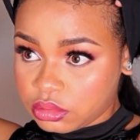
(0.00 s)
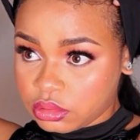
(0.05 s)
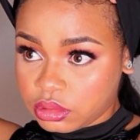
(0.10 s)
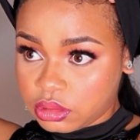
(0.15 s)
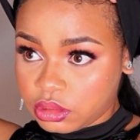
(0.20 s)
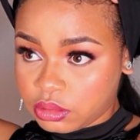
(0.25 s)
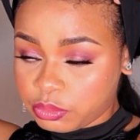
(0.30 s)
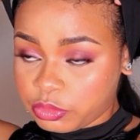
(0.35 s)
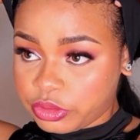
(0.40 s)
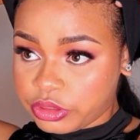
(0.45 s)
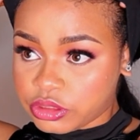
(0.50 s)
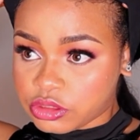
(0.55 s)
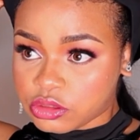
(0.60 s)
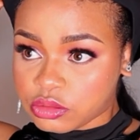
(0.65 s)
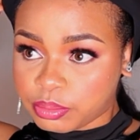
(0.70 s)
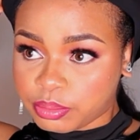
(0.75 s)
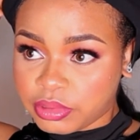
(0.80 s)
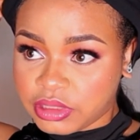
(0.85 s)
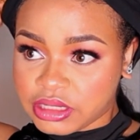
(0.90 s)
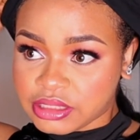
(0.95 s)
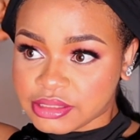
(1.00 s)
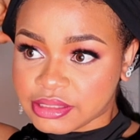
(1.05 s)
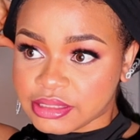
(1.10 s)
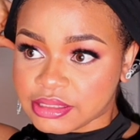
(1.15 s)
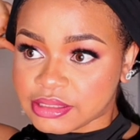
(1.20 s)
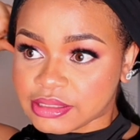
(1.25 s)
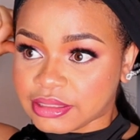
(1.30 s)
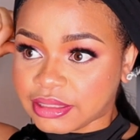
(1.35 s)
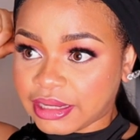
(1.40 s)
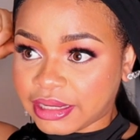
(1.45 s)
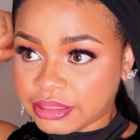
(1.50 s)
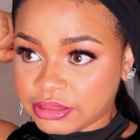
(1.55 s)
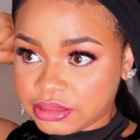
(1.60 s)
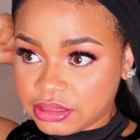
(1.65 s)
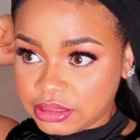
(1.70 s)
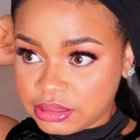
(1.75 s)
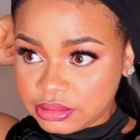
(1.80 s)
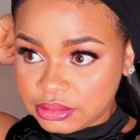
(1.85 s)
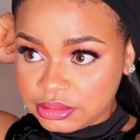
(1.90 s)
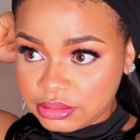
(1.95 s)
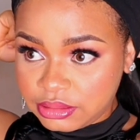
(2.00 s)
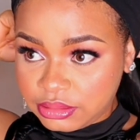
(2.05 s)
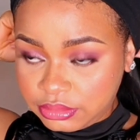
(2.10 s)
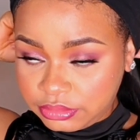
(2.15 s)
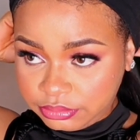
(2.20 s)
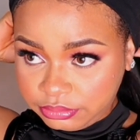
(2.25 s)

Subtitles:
and I'm going to place it like this.